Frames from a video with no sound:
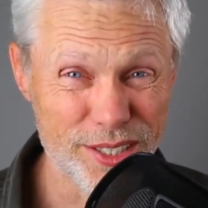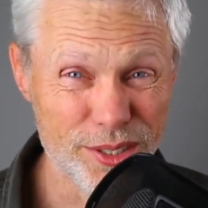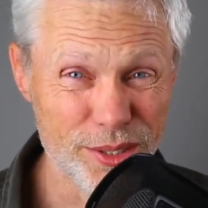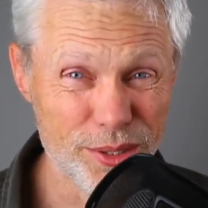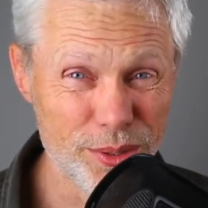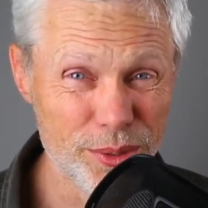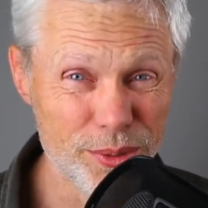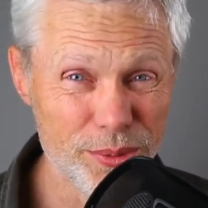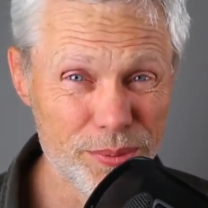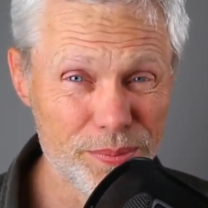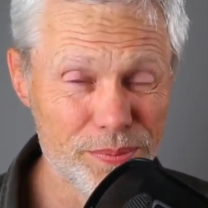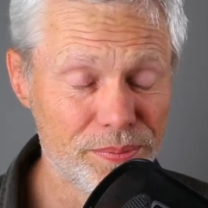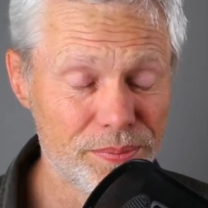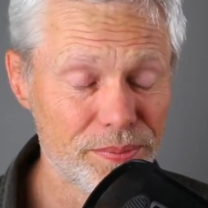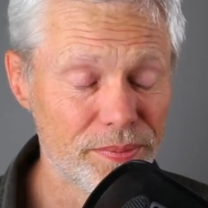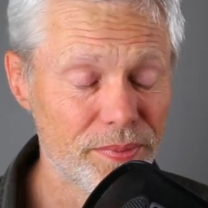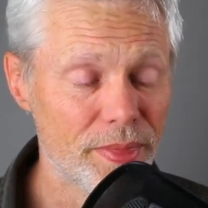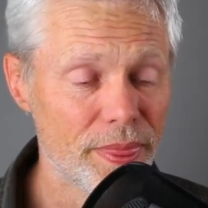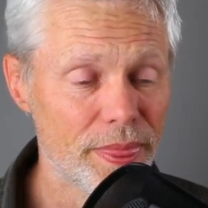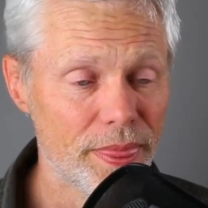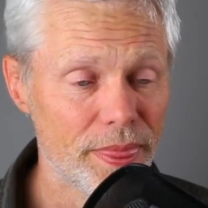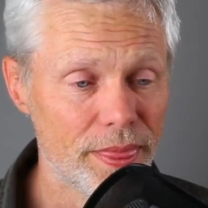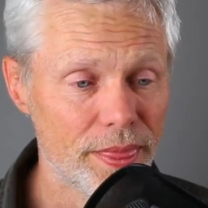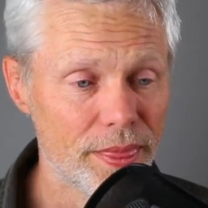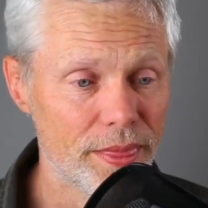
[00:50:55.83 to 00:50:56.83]
do
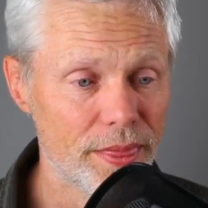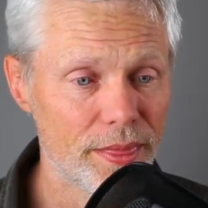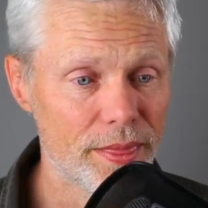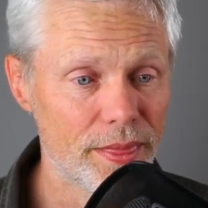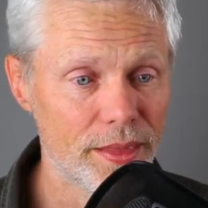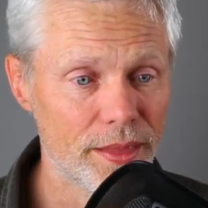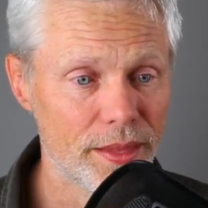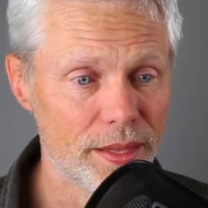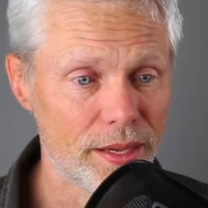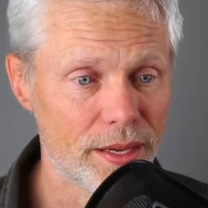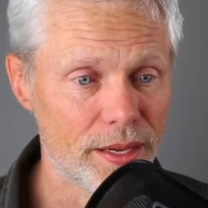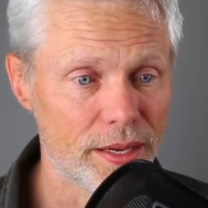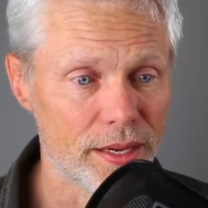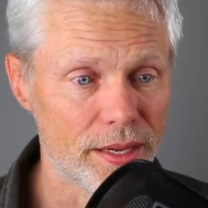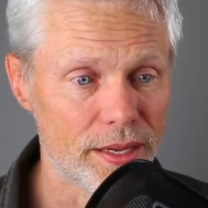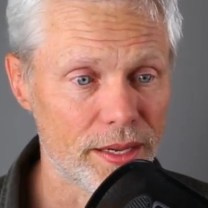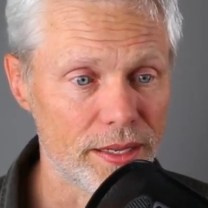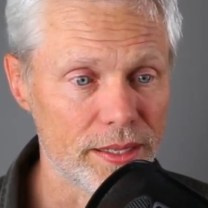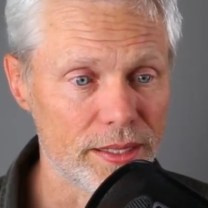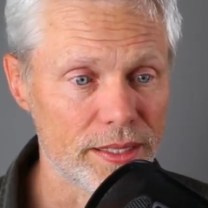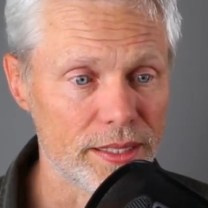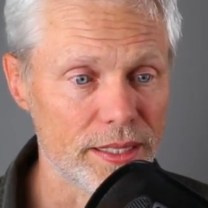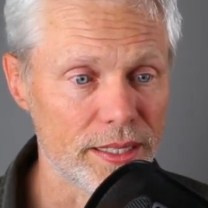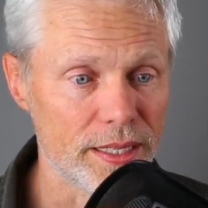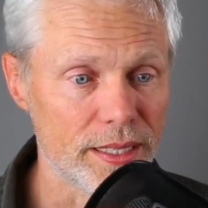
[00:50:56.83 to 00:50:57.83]

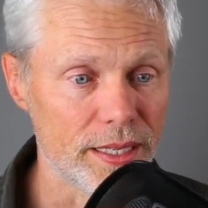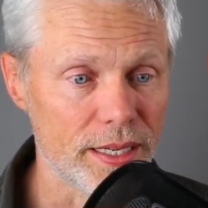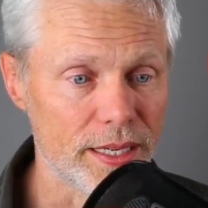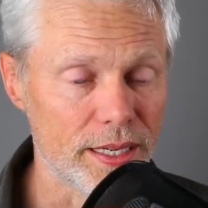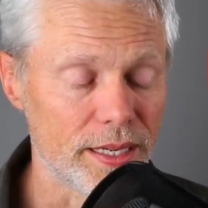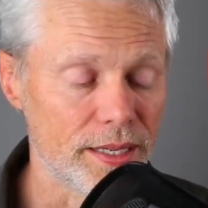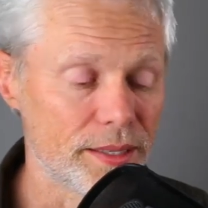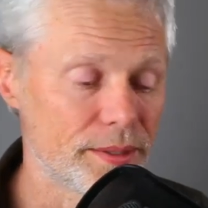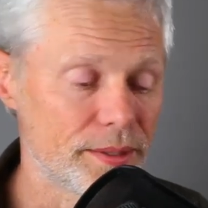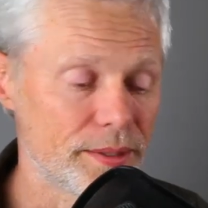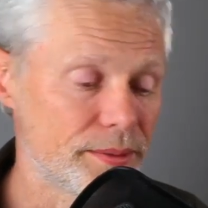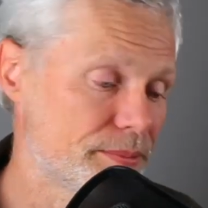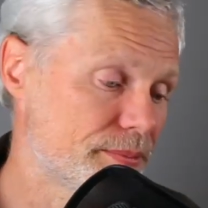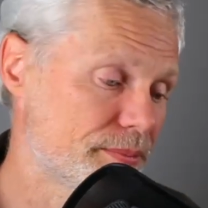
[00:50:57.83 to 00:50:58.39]
and uh,